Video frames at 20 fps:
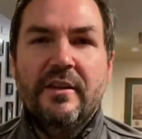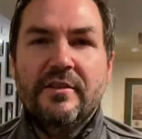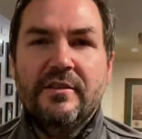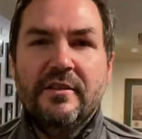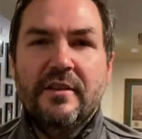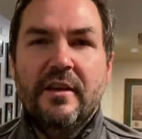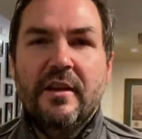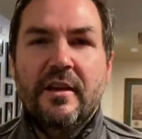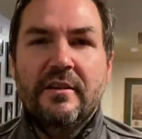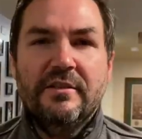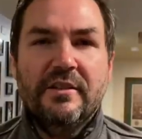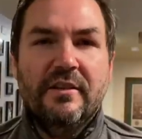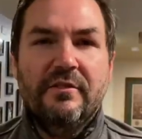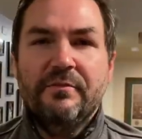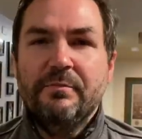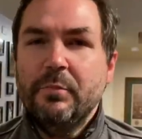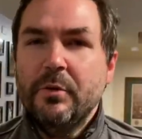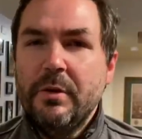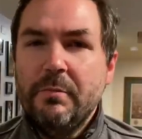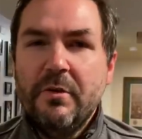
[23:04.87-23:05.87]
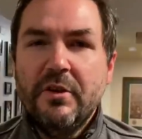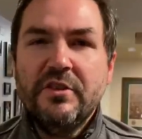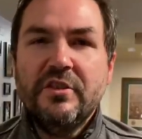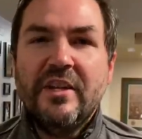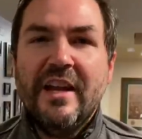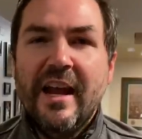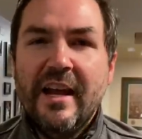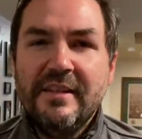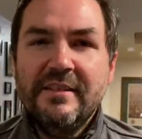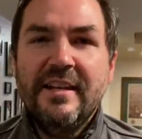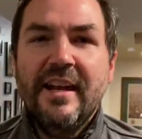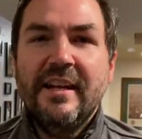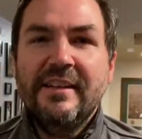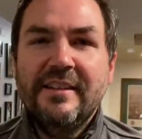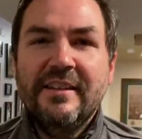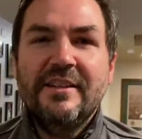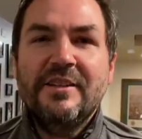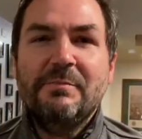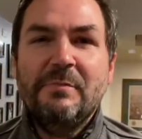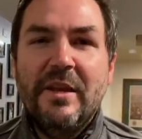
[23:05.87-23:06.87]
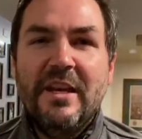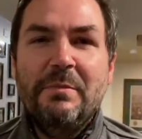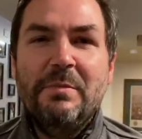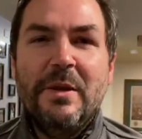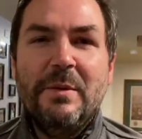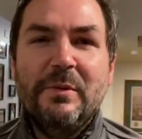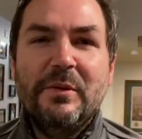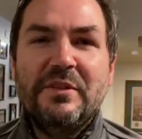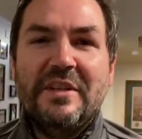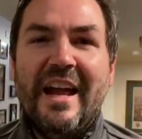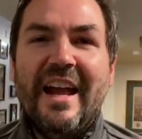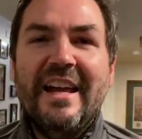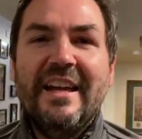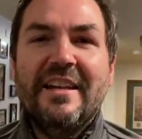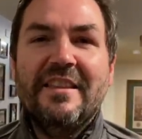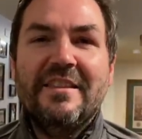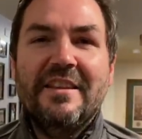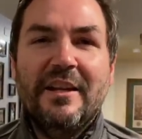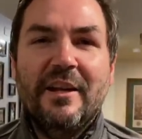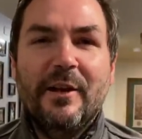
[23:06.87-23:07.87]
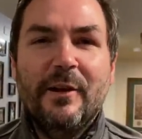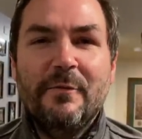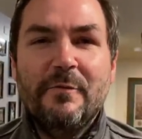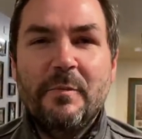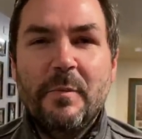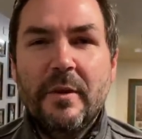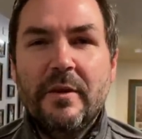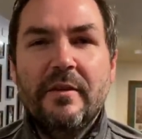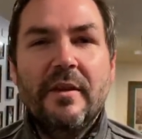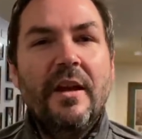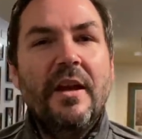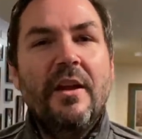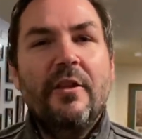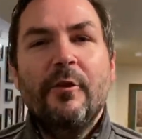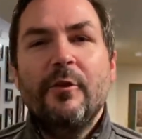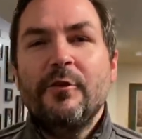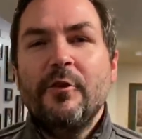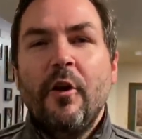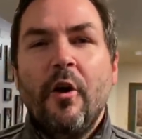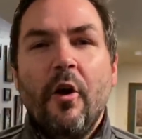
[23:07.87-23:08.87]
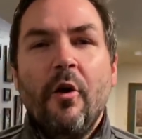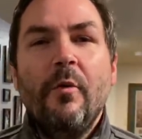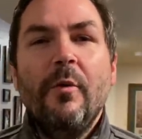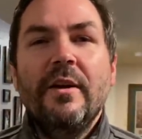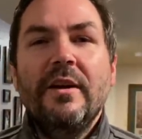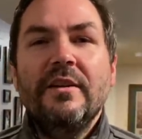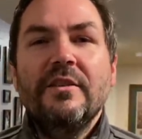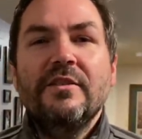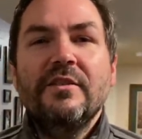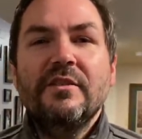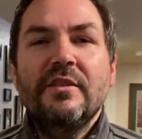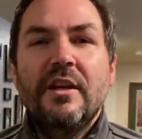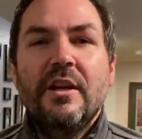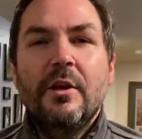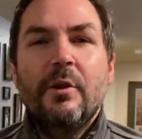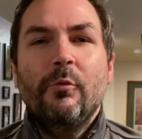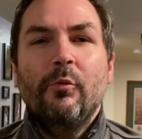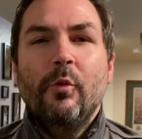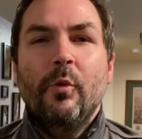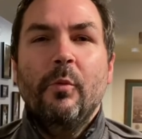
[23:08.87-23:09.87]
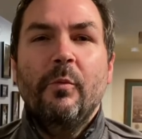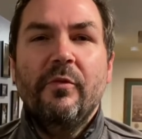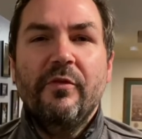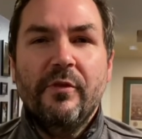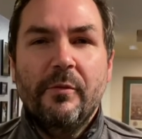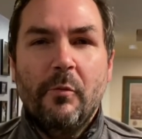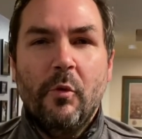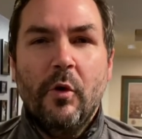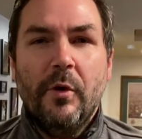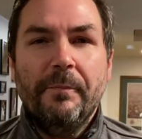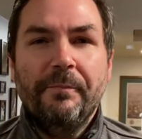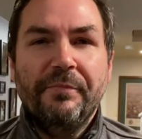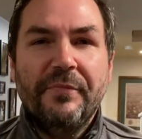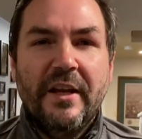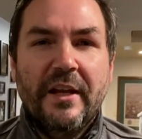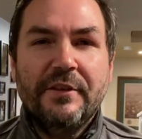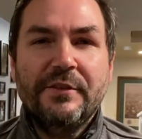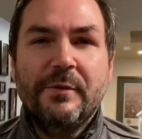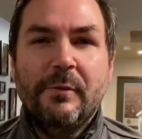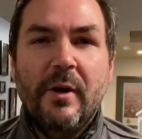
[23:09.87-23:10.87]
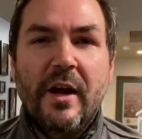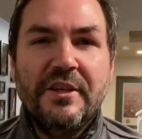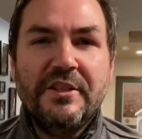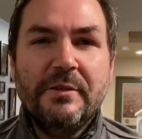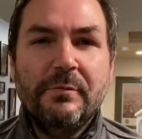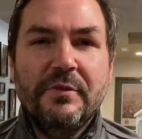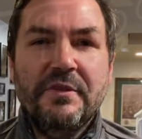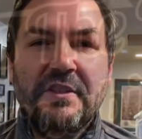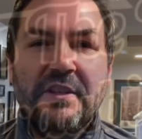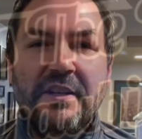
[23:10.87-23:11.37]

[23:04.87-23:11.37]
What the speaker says: I've pretty much contacted as many people as I can think of, but there's always room for more. Thanks for watching. We'll see you